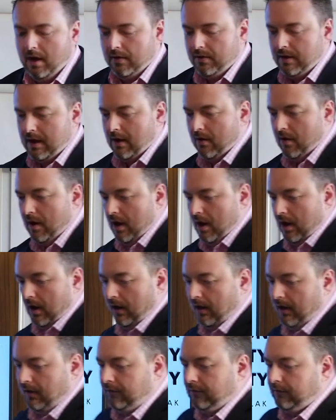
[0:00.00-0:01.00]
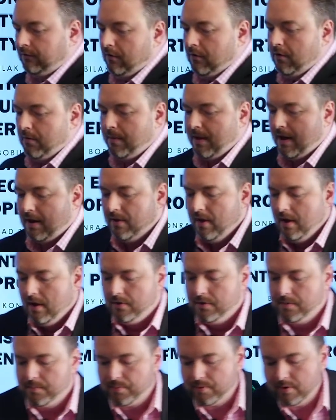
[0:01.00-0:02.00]
Now, let's talk
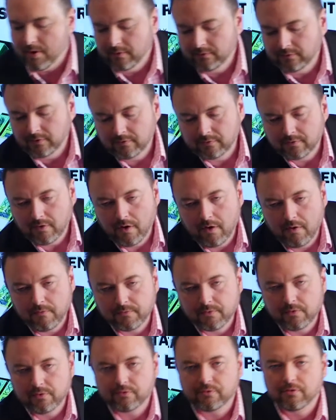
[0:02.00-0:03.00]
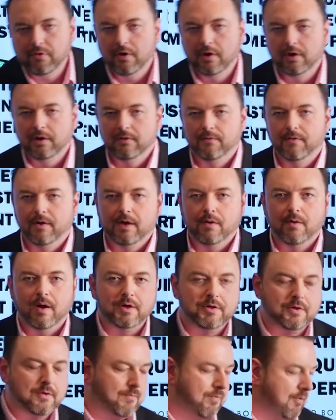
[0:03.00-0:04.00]
about the process of controlling the
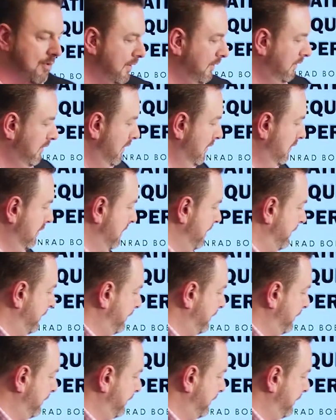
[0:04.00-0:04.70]
valuation process.